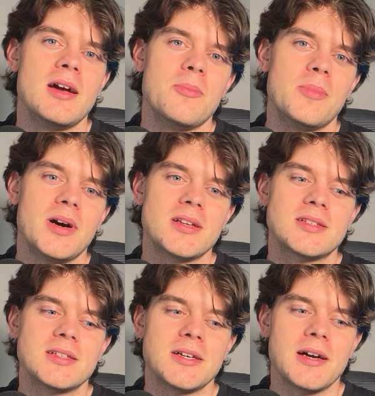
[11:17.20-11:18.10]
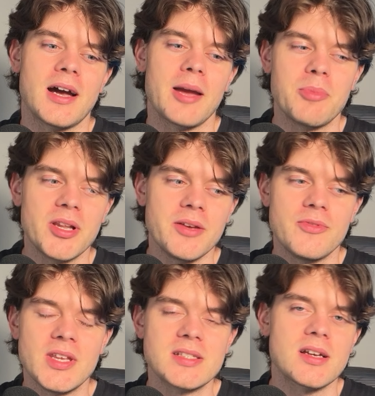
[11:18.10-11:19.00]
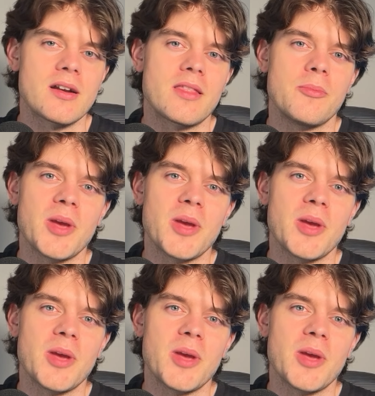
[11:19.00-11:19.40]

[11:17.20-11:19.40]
but I believe these are the